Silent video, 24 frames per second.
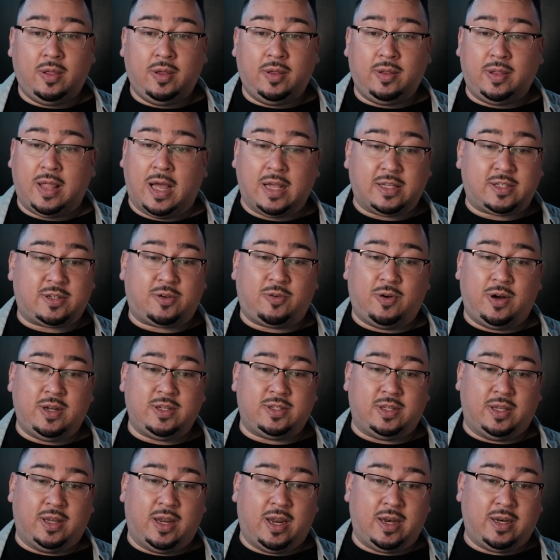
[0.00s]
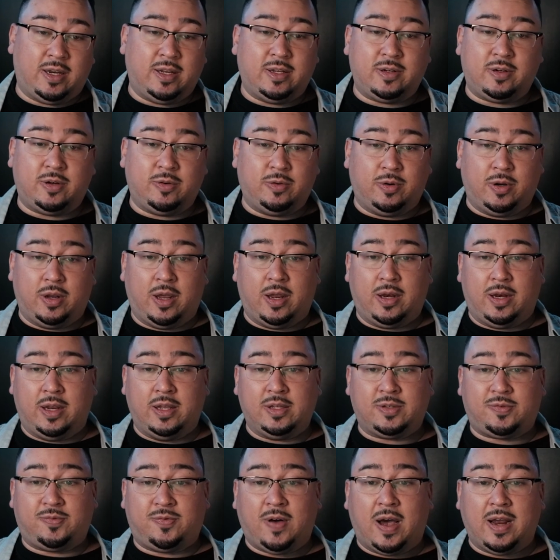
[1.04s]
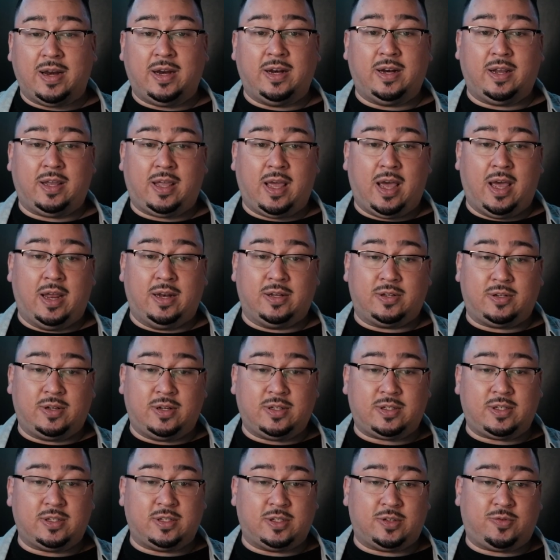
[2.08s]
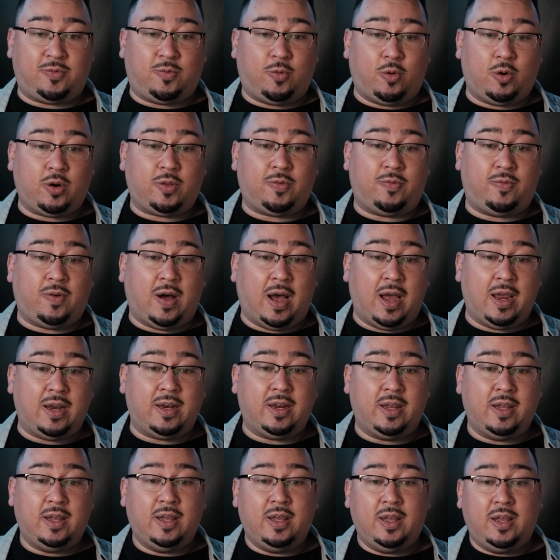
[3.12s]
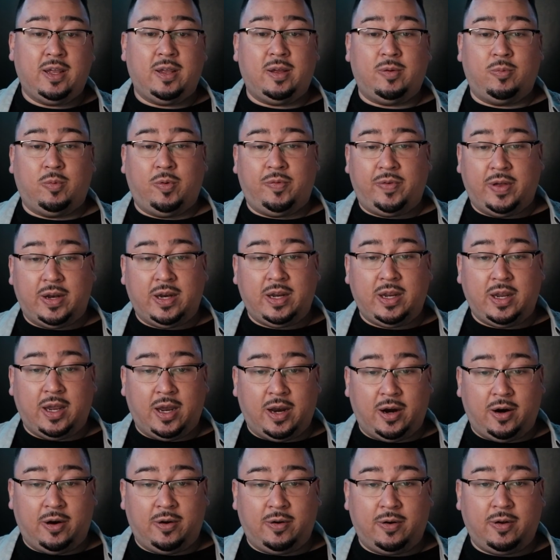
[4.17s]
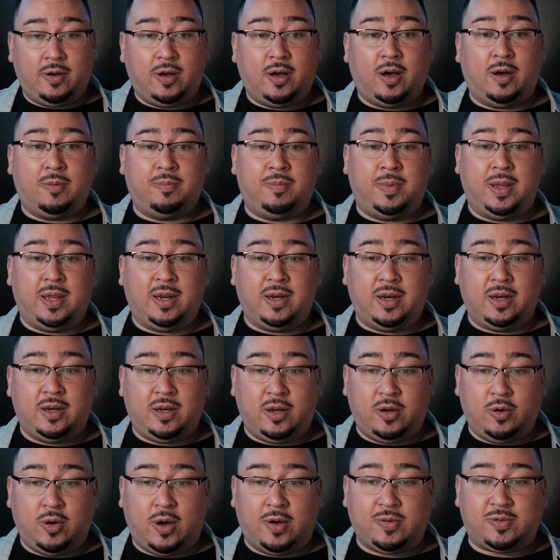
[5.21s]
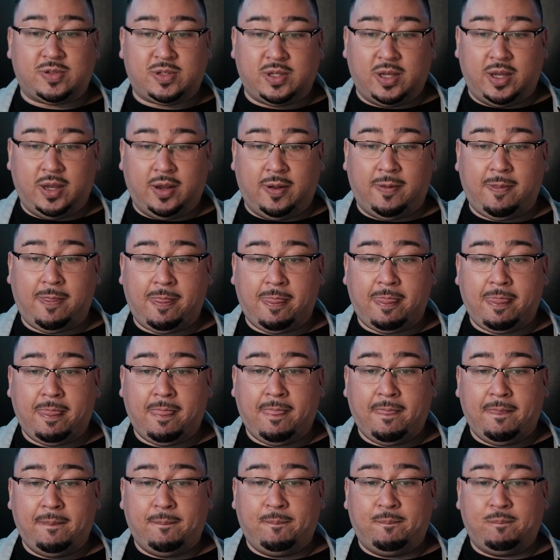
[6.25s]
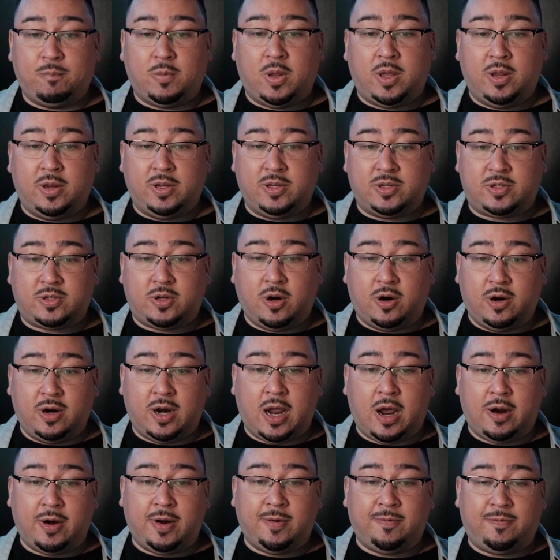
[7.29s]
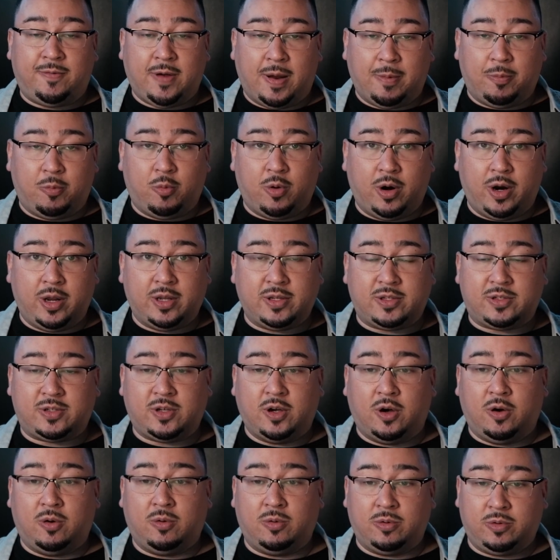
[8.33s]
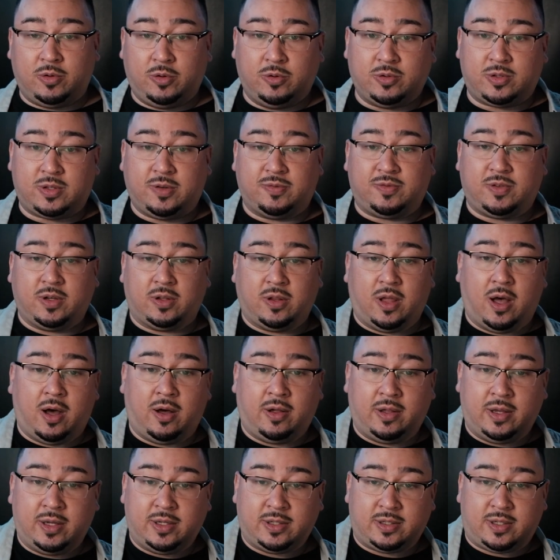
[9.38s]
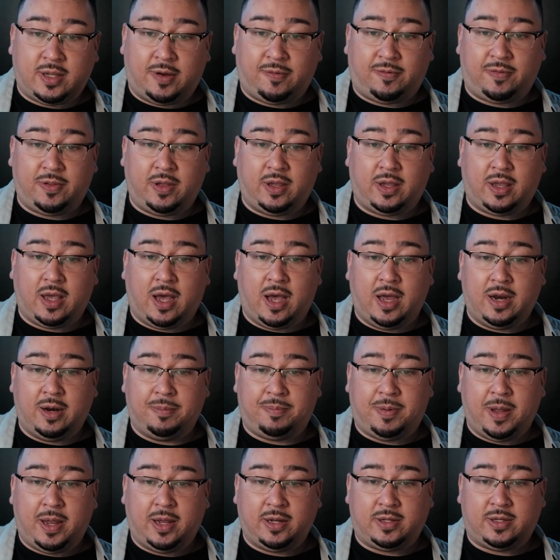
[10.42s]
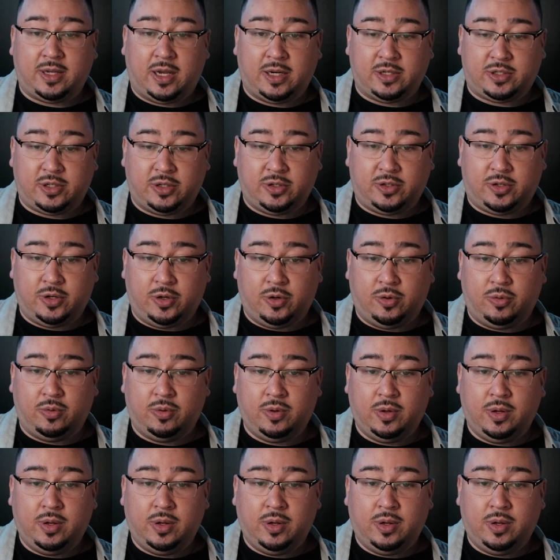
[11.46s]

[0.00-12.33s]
That's crazy, and he's fighting again. So this is his 4th fight within a year of being in the UFC, and he started out in February. So Youssef Zalal is definitely a guy to pay attention to